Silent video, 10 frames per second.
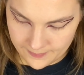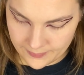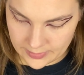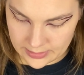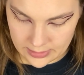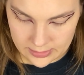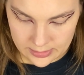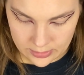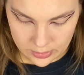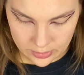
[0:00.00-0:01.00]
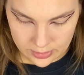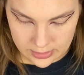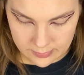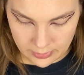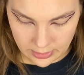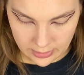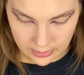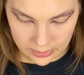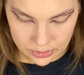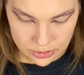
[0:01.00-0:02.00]
It doesn't look to be like
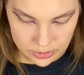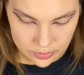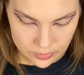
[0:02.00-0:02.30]
I do.